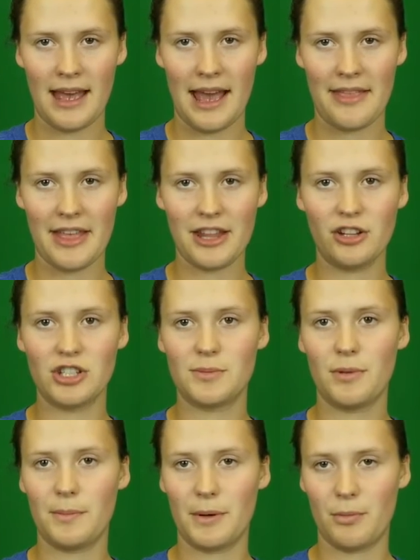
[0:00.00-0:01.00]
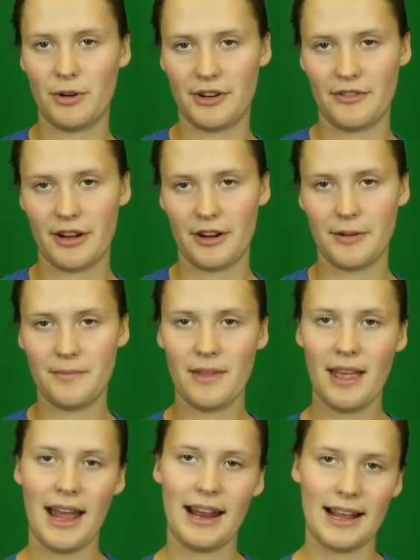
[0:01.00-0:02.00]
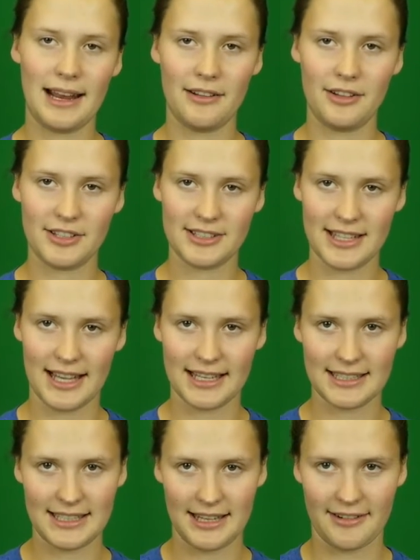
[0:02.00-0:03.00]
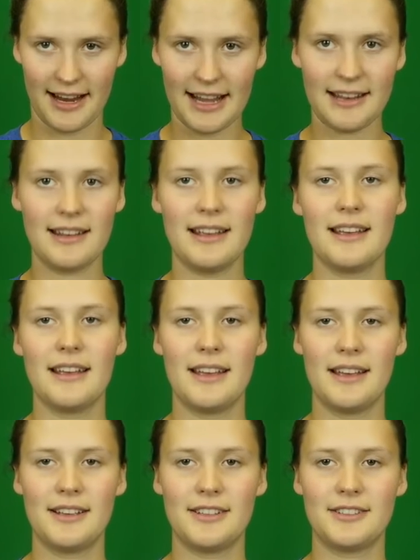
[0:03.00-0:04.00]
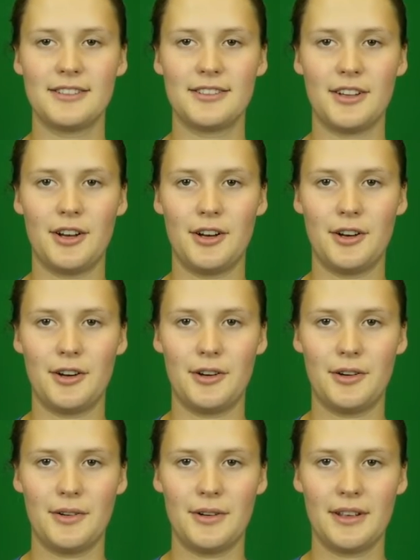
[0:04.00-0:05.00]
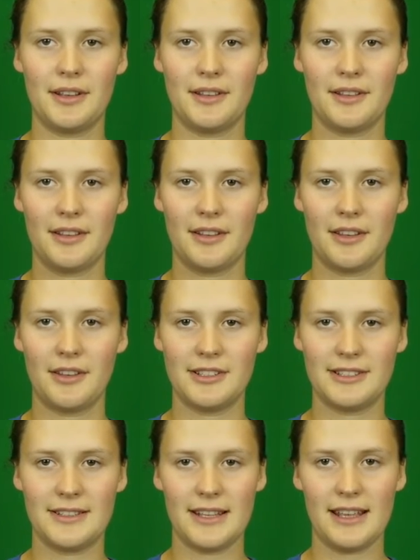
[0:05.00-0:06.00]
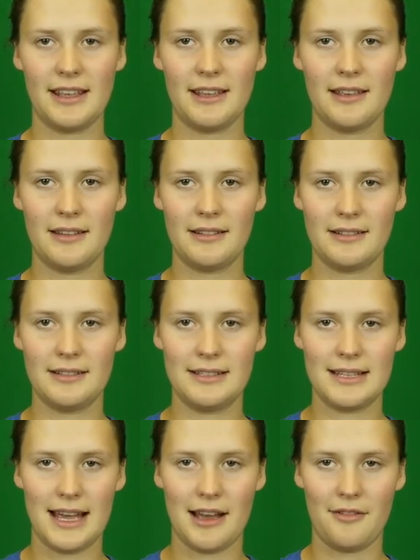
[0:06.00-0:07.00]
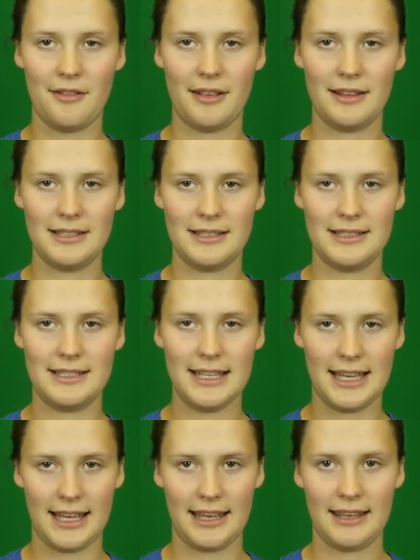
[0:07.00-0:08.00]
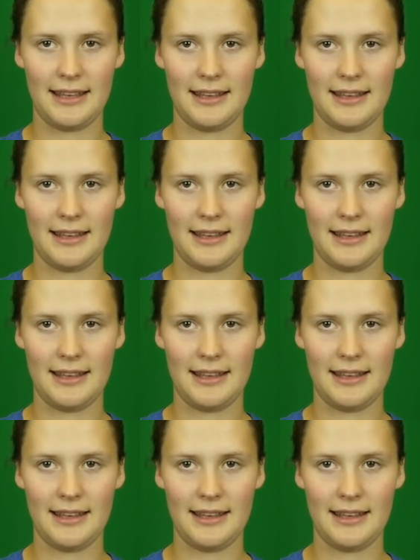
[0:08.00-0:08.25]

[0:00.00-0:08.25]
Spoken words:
and then you'll just pull up your pointer finger. And it kind of looks like a D, right? So C, down, D.